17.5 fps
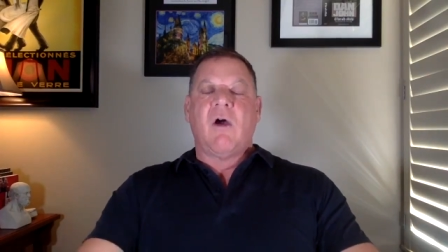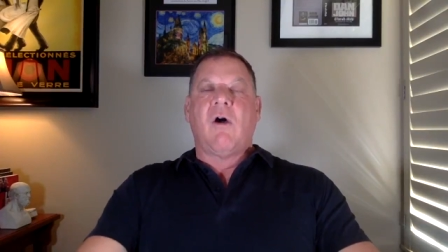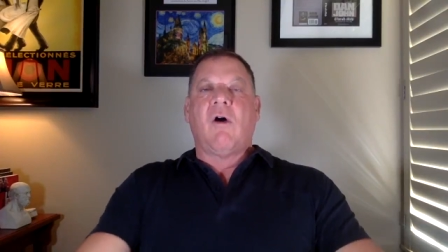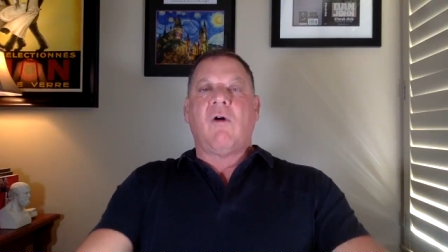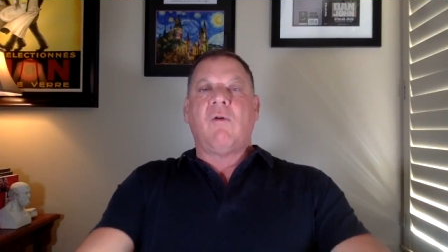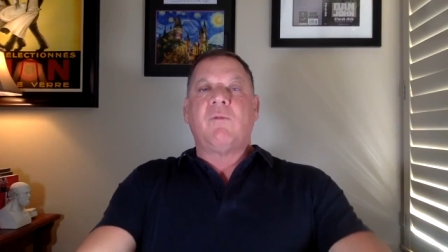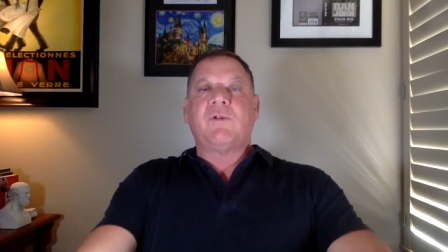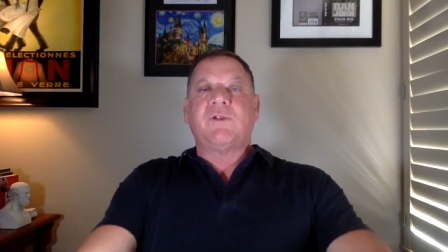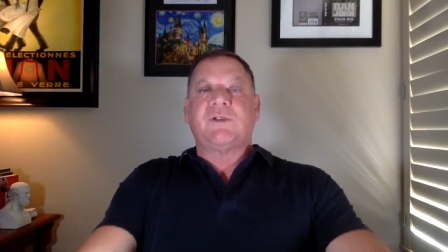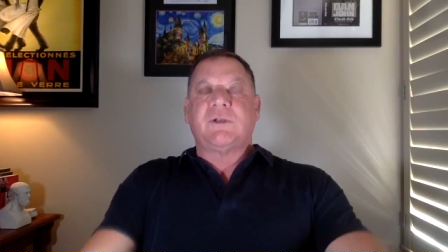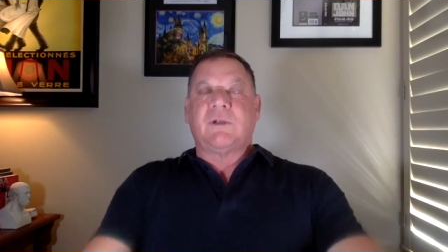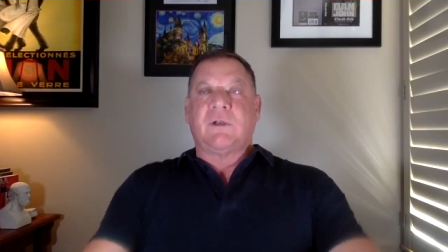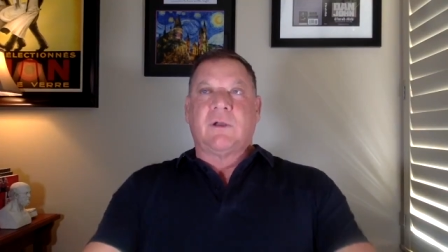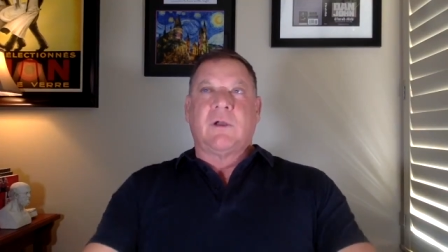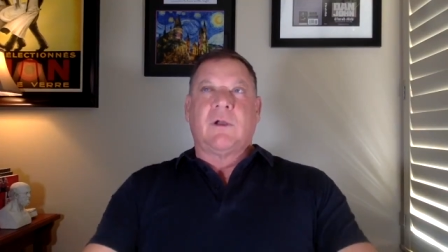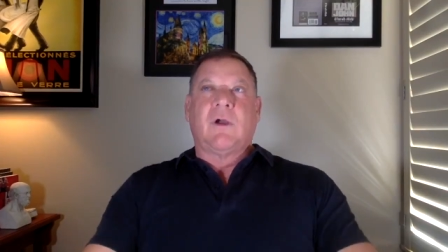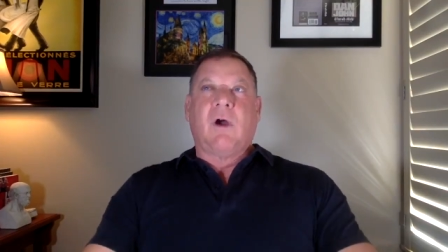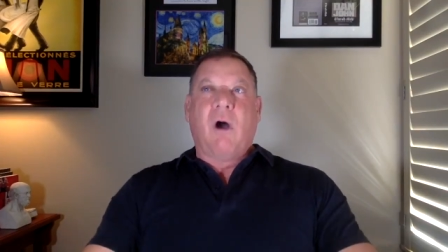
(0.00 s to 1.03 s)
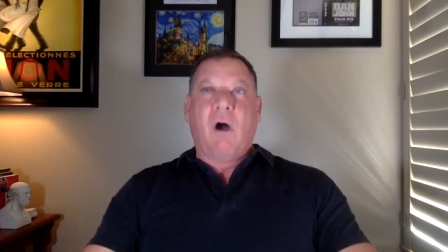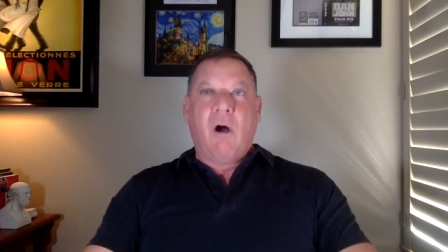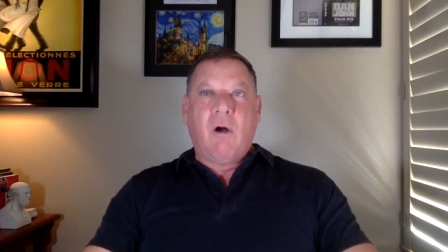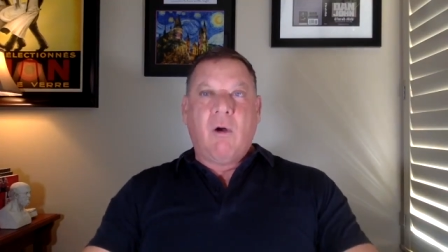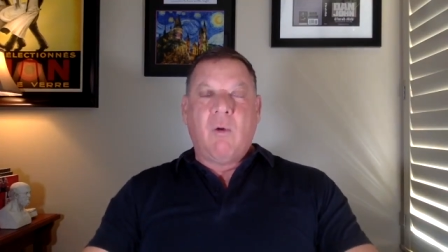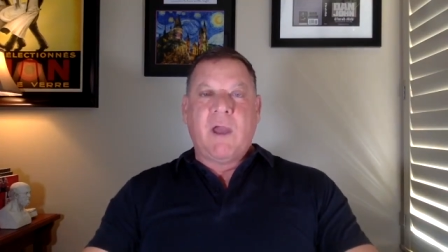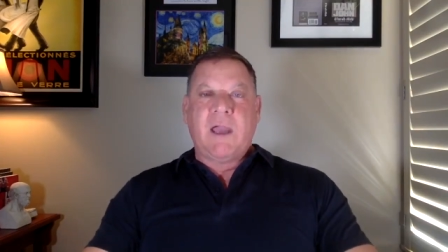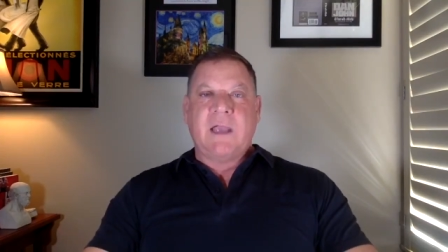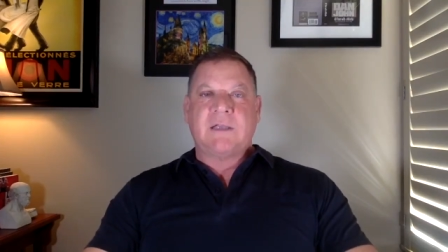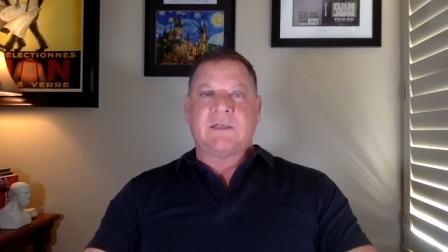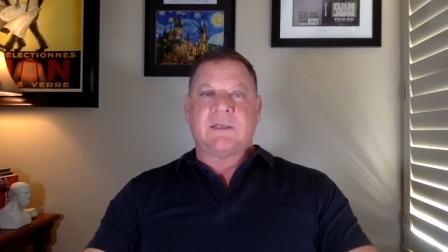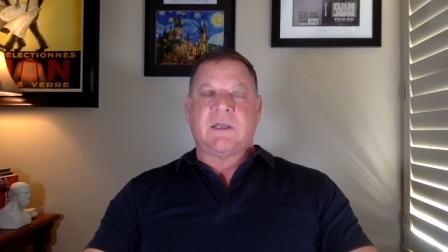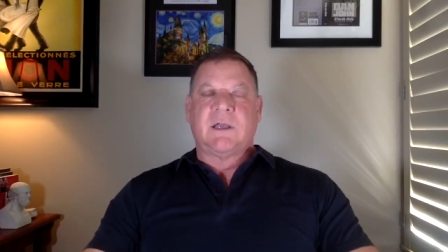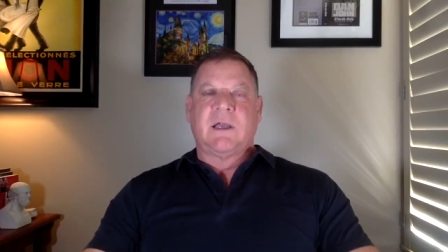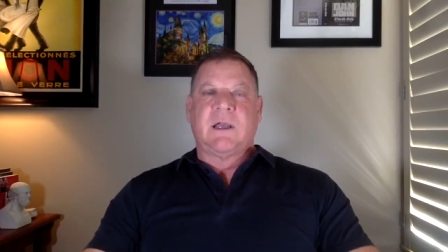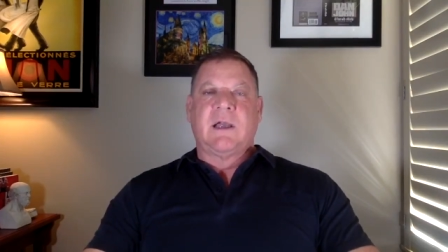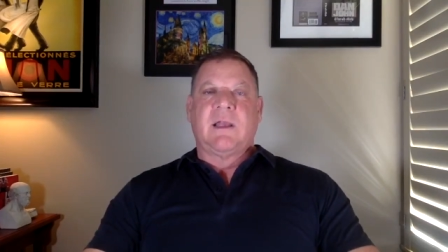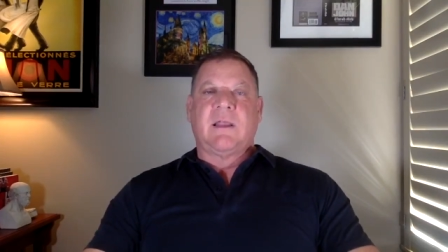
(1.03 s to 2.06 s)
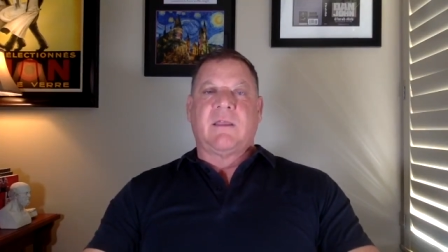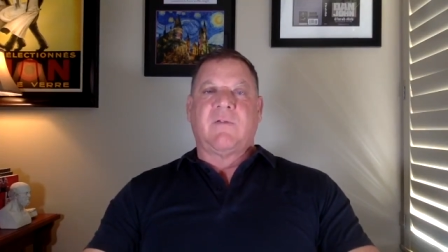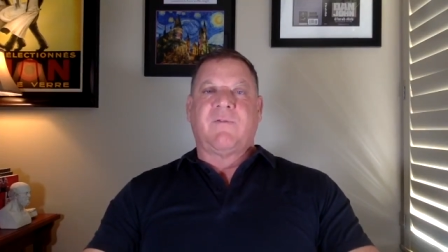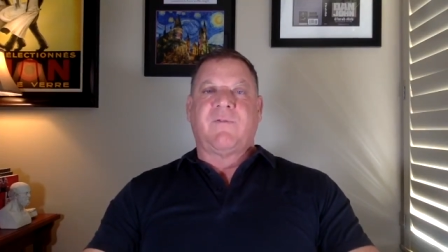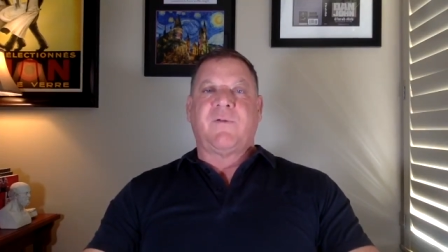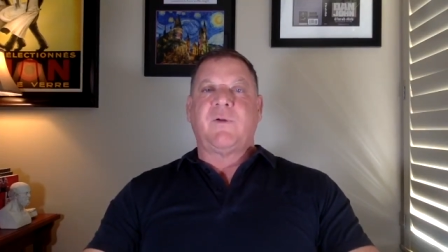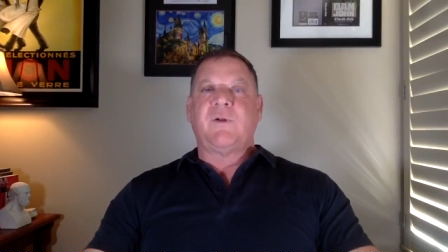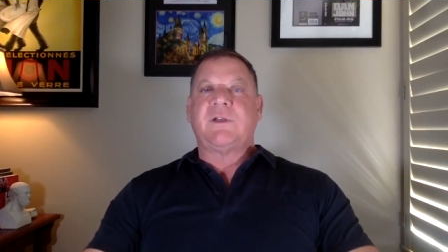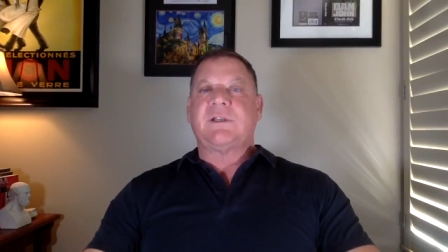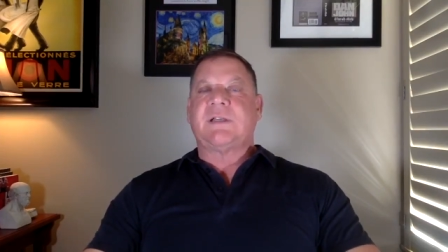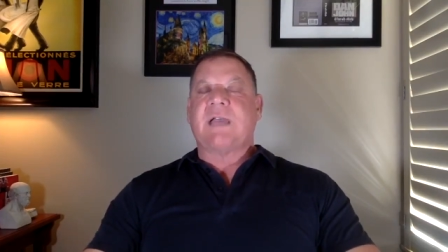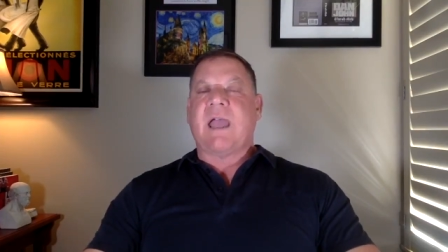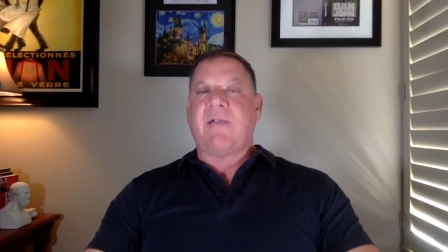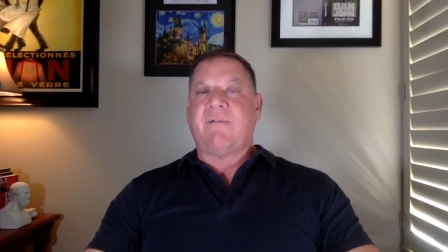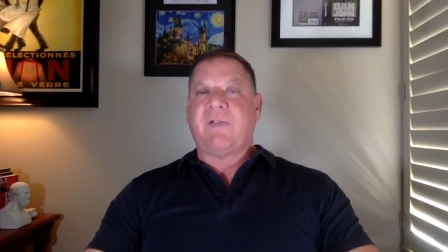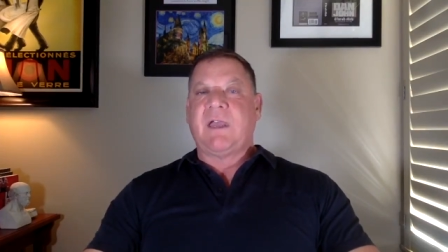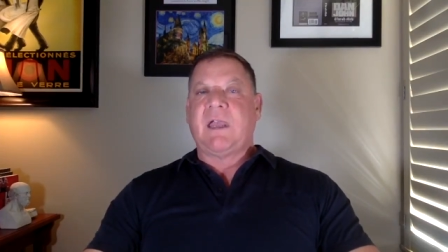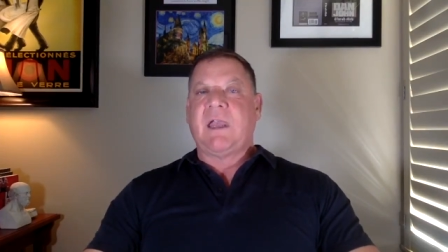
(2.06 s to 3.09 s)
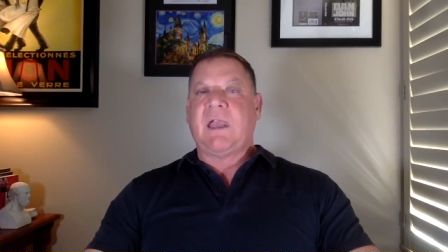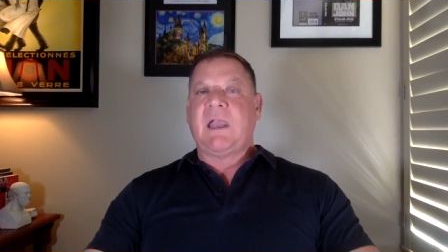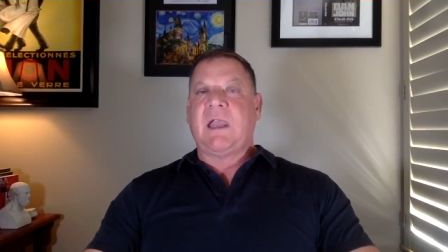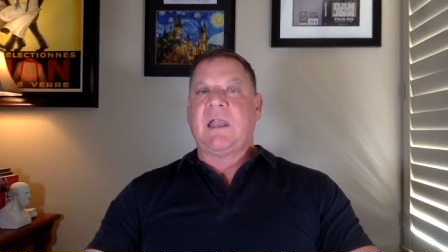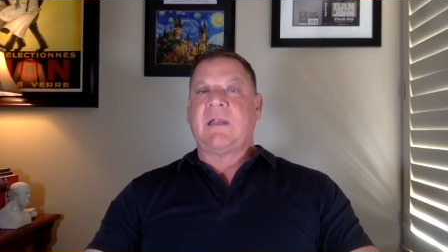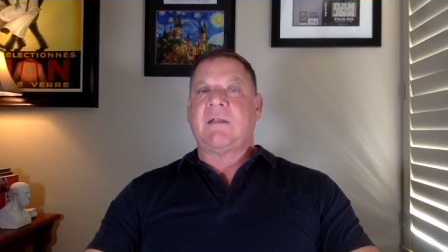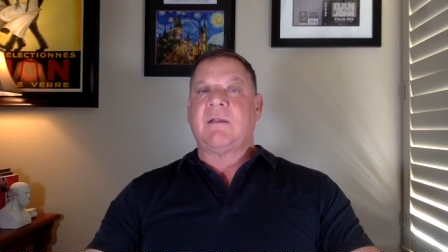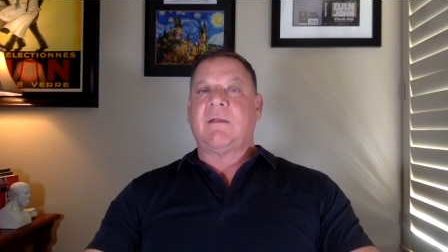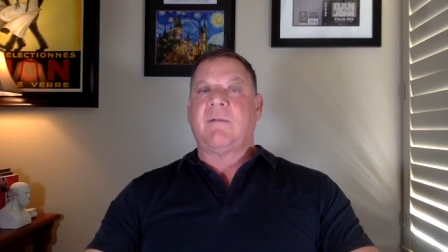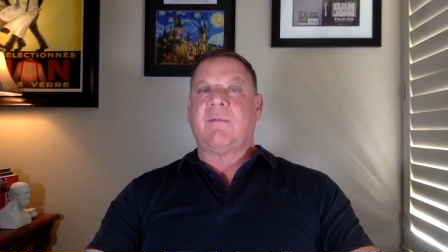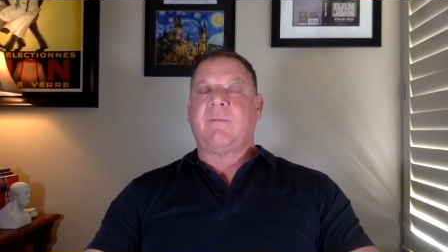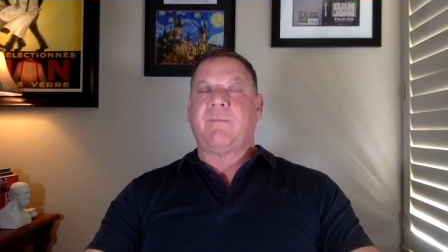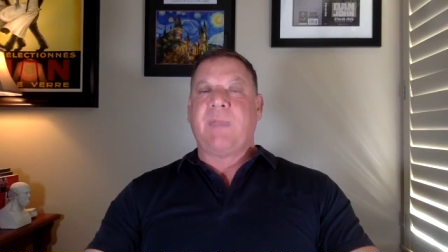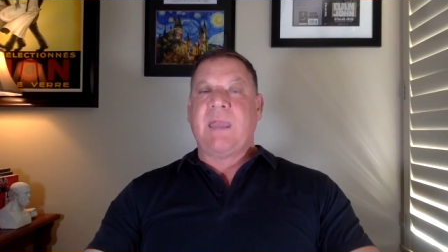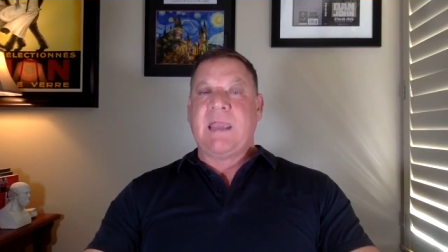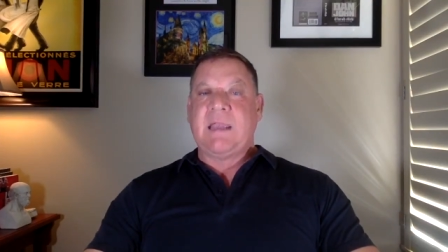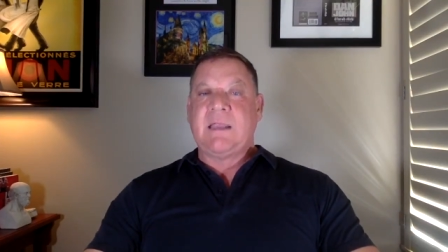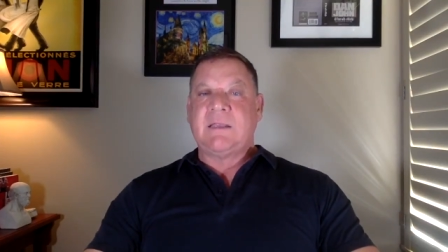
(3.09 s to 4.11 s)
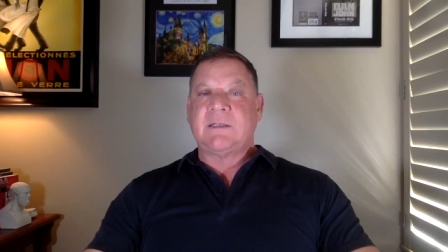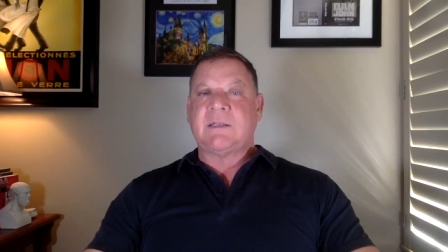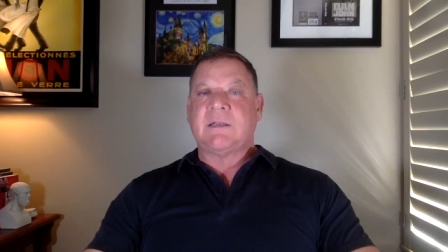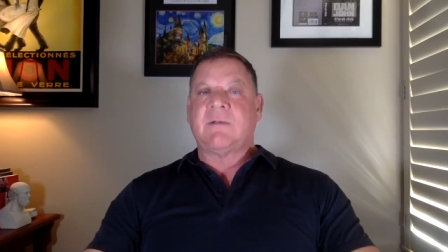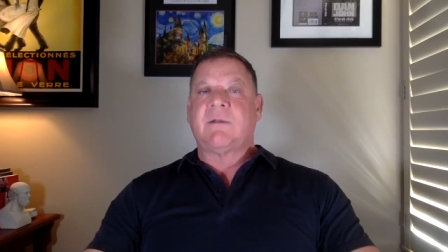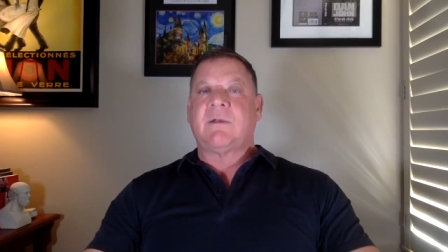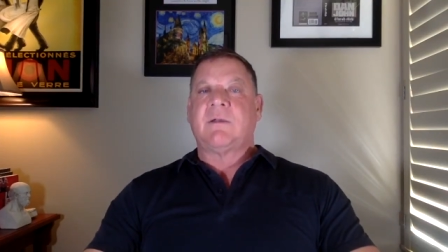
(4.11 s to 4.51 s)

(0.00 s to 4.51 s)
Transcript: almost always the food is heavy in beans,